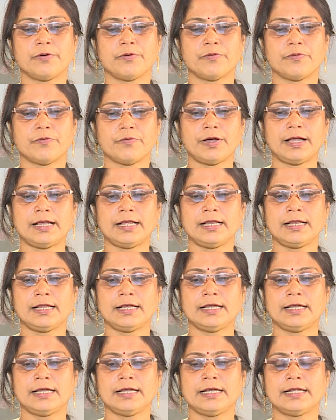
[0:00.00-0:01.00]
While
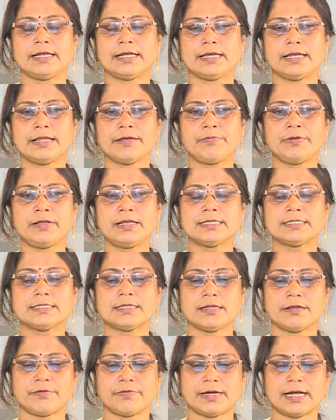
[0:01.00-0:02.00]
definition
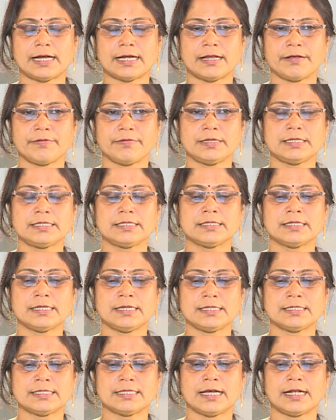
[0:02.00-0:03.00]
of database
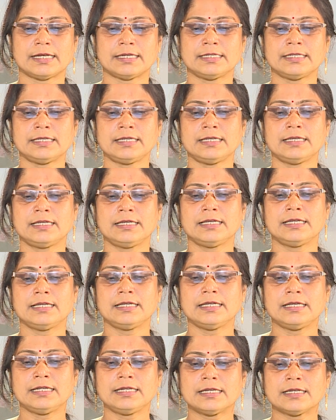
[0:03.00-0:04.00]
says that
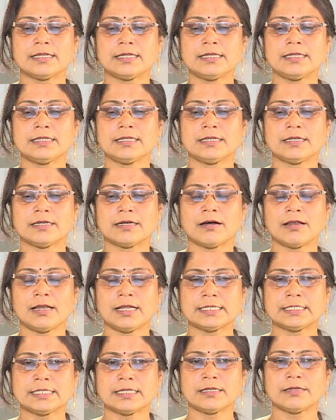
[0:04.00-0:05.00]

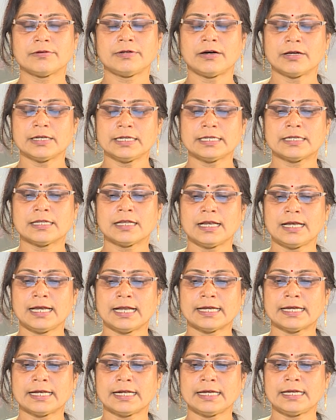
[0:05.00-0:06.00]
collection or
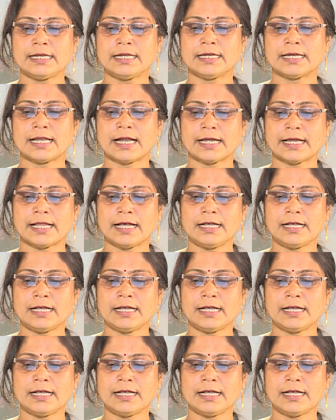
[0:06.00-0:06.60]
interrelated data